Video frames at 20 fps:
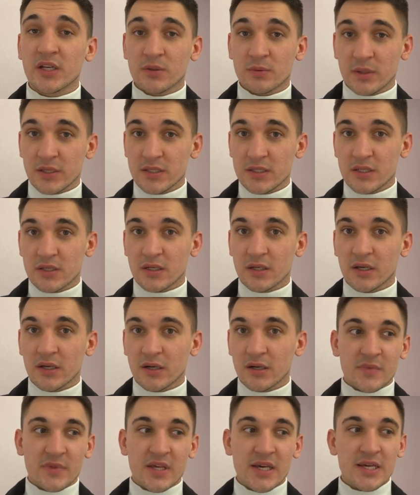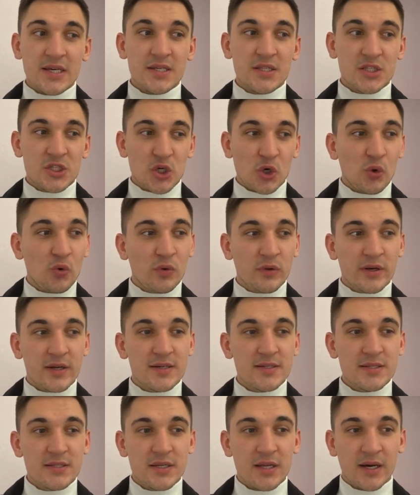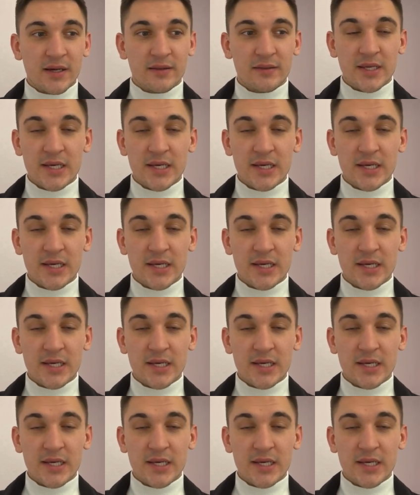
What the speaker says: criteria. They told us that